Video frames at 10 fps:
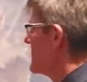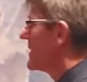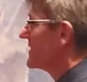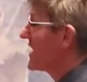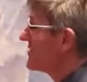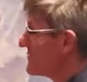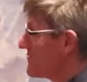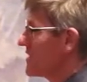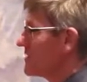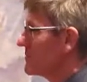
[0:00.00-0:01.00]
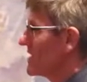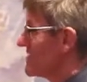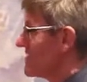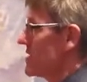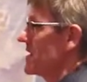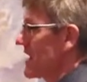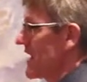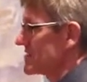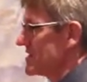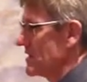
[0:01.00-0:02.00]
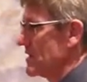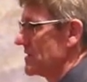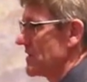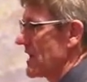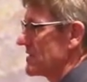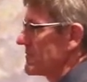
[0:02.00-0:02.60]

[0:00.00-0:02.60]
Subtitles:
but they're invariably very nasty. And in